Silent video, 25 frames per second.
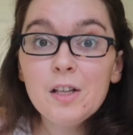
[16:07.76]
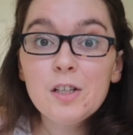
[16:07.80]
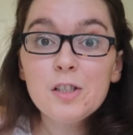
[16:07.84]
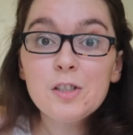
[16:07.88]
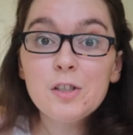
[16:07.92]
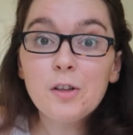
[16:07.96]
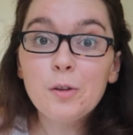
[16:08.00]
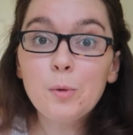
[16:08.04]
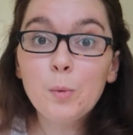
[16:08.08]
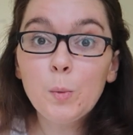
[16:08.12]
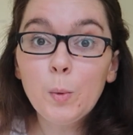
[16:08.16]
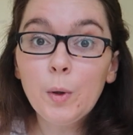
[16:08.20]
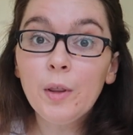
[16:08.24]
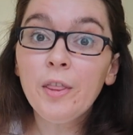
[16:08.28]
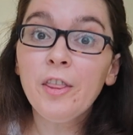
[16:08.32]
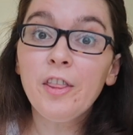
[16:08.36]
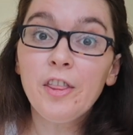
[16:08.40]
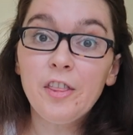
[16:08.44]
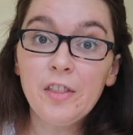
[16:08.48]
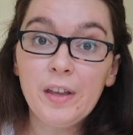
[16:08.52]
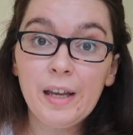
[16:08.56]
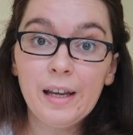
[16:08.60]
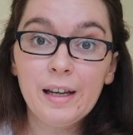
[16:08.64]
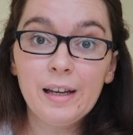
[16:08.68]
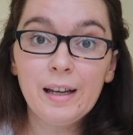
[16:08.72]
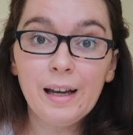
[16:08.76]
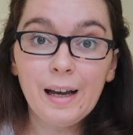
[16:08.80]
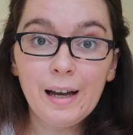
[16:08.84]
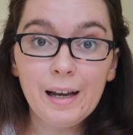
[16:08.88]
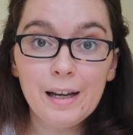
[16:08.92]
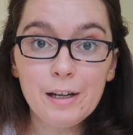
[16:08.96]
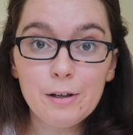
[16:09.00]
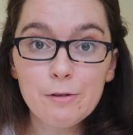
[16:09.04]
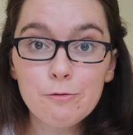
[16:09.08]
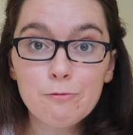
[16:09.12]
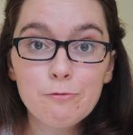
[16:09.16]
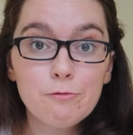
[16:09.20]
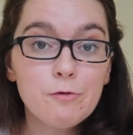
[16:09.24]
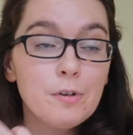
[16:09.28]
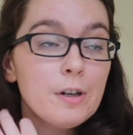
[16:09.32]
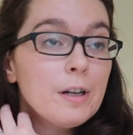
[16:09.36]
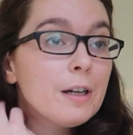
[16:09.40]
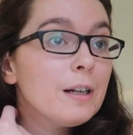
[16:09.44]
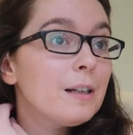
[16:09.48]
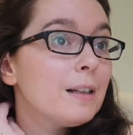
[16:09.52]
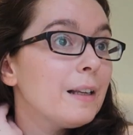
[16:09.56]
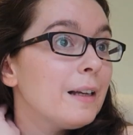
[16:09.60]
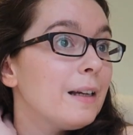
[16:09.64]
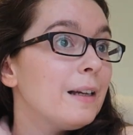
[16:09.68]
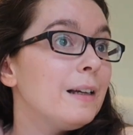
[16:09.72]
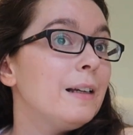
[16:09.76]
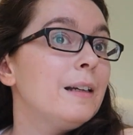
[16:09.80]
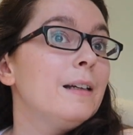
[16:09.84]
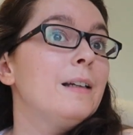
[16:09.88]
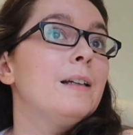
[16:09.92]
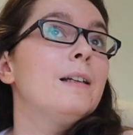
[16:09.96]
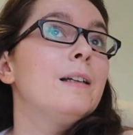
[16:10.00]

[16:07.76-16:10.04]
So the one thing I really